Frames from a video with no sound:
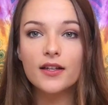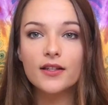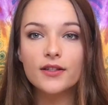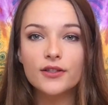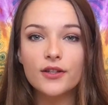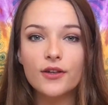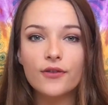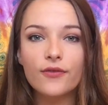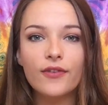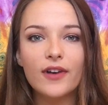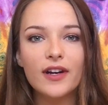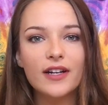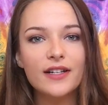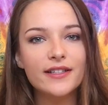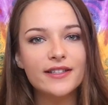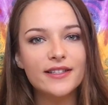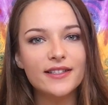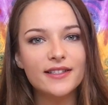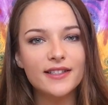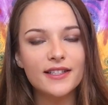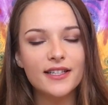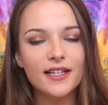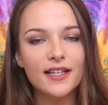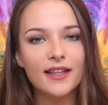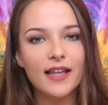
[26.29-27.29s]
So
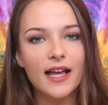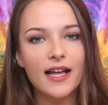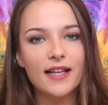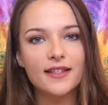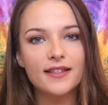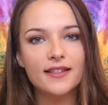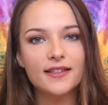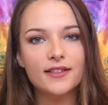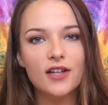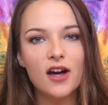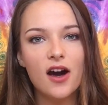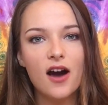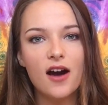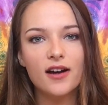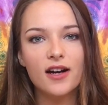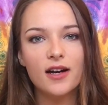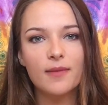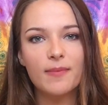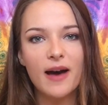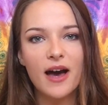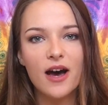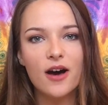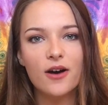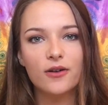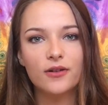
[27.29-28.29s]
first, let's talk
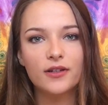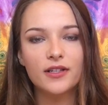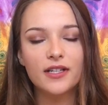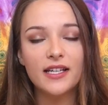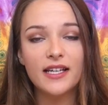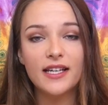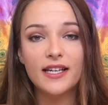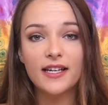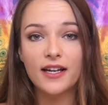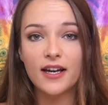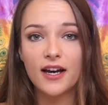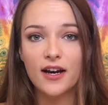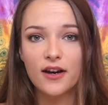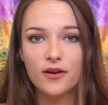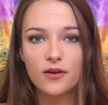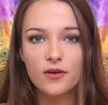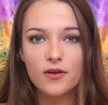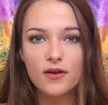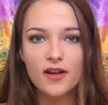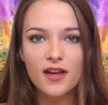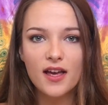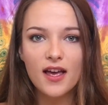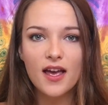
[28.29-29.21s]
about ego.